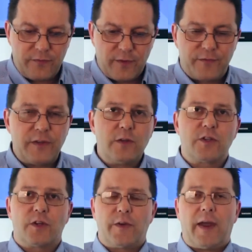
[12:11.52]
for
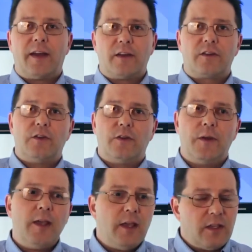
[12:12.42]
future
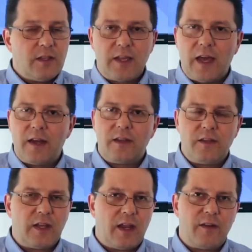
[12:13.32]
gratitude, you
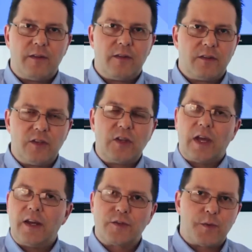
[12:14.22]

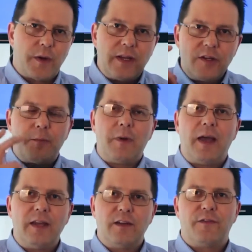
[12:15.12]
gotta train your
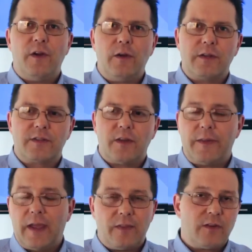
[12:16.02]
mind to focus
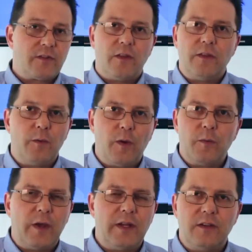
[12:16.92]
on that. And there's only
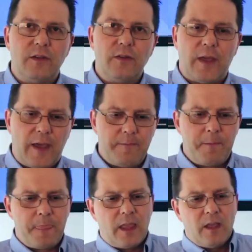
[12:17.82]
one way to do that.
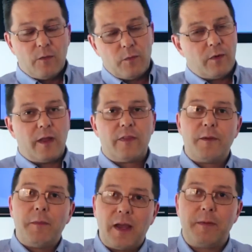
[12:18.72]
Well,
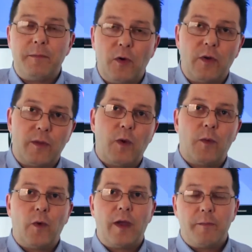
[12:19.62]
there might be more than
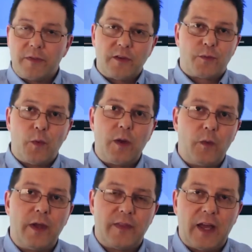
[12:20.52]
one way, but there's
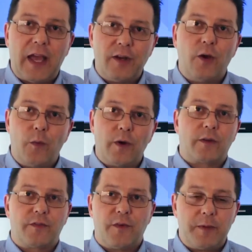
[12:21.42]
one way that I know
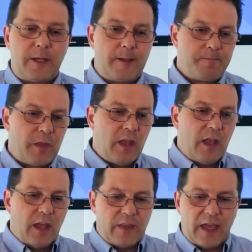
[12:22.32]
works for me.
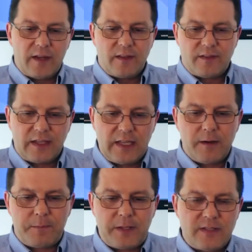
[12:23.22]
And that is, I
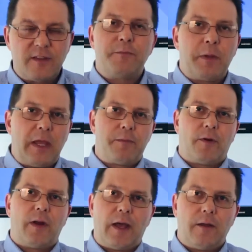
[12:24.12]
get a piece of
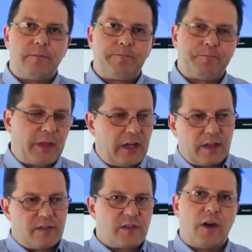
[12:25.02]
paper out, and
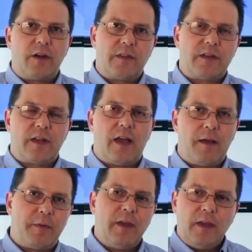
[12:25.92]
I start at the
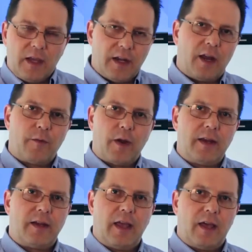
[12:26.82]
top, and I
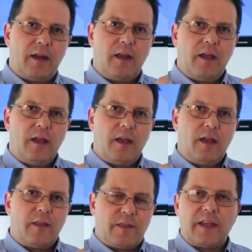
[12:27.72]
write down
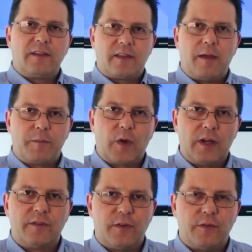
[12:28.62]
things I'm
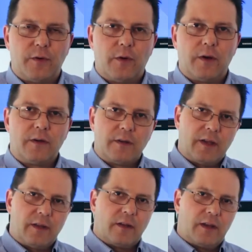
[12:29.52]
grateful for.
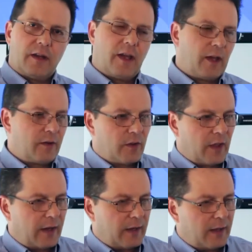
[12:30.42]
And I
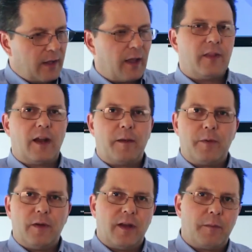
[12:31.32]
underline it, and then I
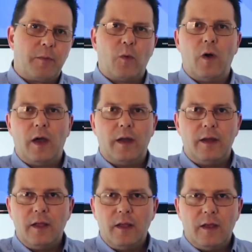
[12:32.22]
put number 1,
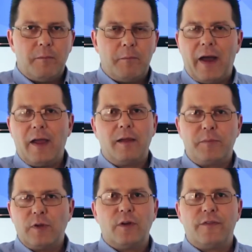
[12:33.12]
my
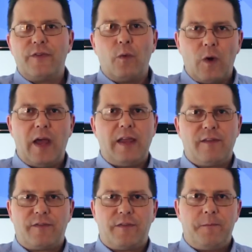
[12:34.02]
beautiful
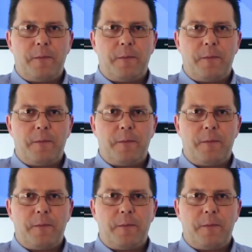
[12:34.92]
wife,